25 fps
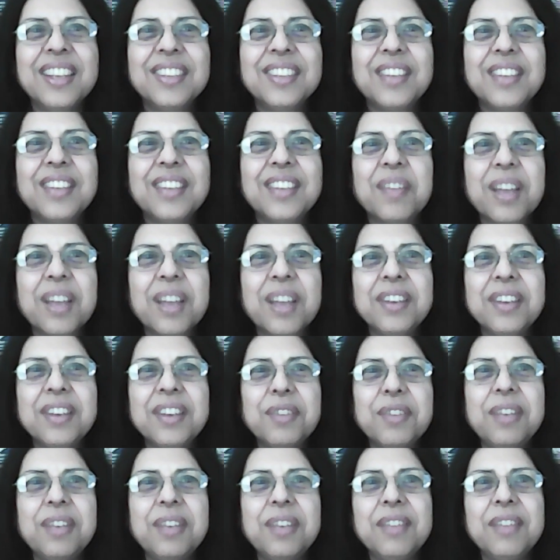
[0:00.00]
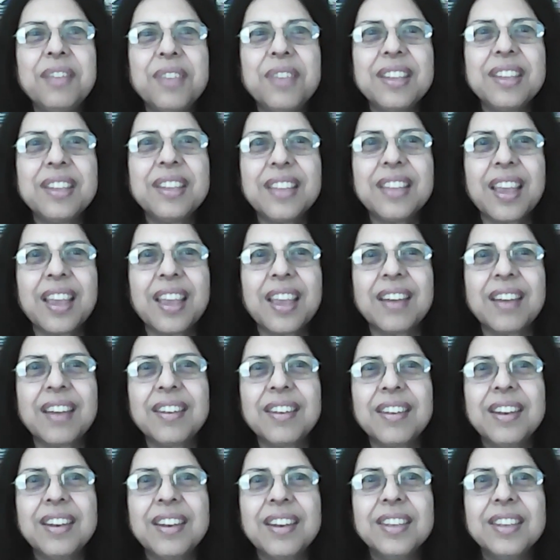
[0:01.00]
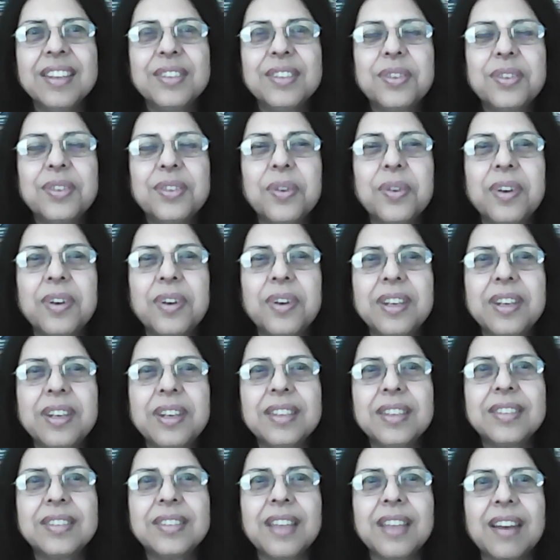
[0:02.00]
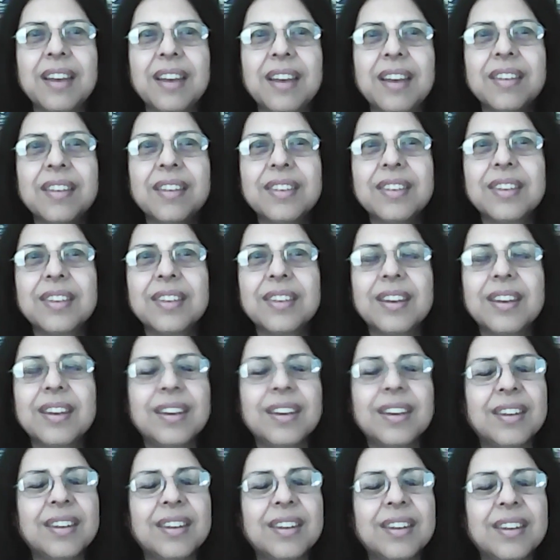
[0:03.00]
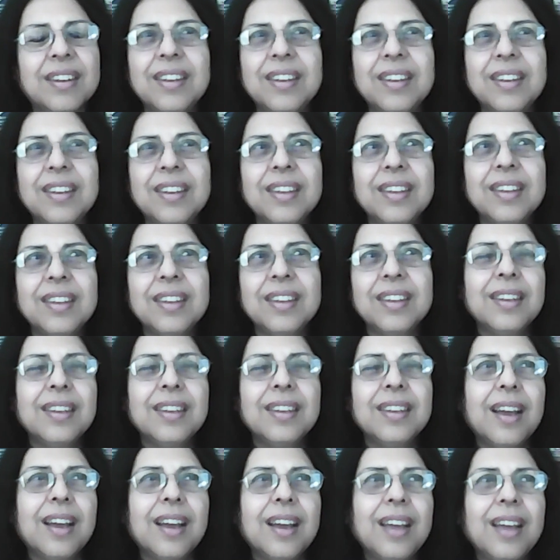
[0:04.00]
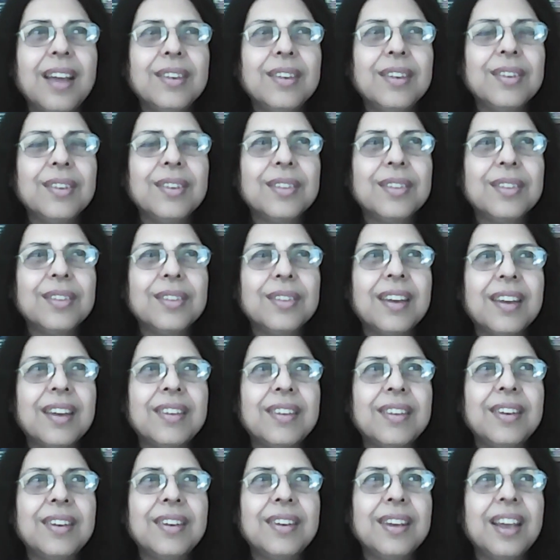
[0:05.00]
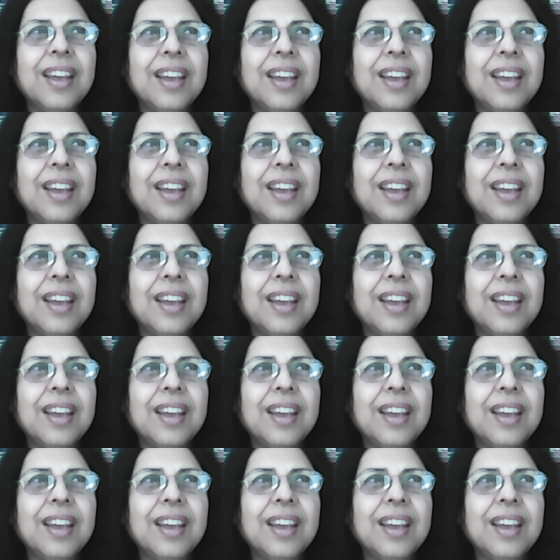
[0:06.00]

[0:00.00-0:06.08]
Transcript: So I'm kind of living there. stories, their I don't know, their